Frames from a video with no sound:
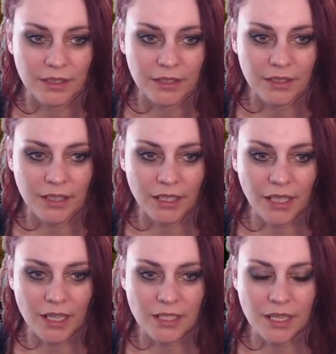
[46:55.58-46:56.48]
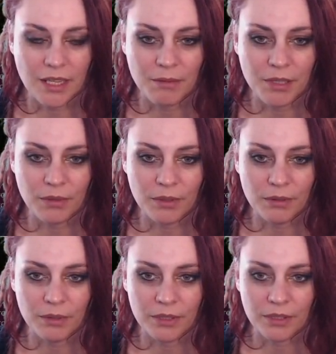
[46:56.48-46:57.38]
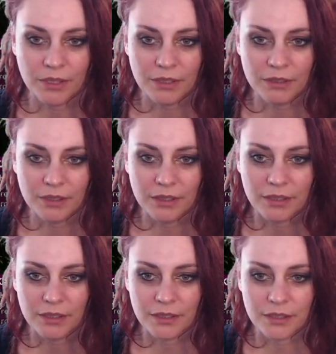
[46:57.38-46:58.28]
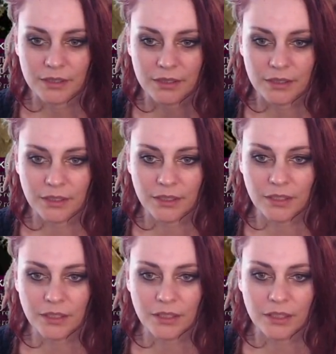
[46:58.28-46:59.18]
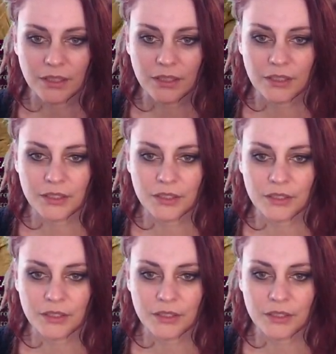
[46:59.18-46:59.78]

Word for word: Naga team in World of Warcraft. Oh, oh no,